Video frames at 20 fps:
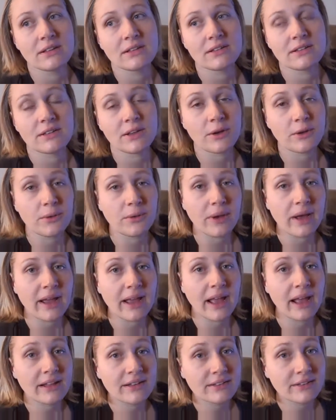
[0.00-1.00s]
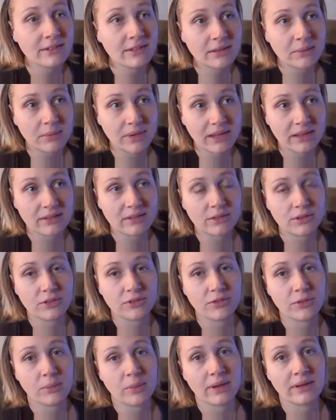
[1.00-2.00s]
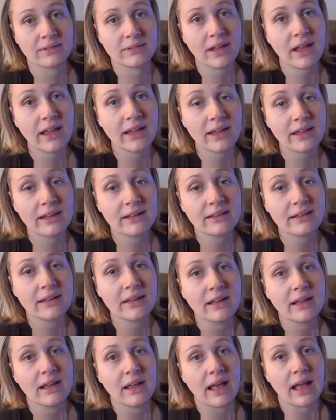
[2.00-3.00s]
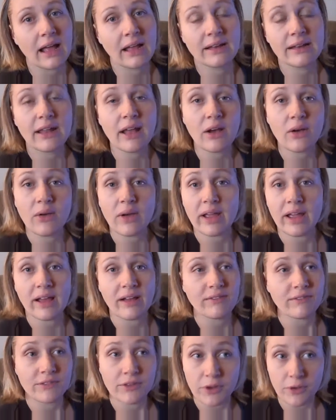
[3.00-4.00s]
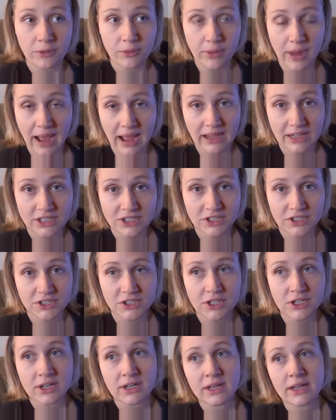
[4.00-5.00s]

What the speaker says: So I had to eliminate those from my diet, and now I have no rash.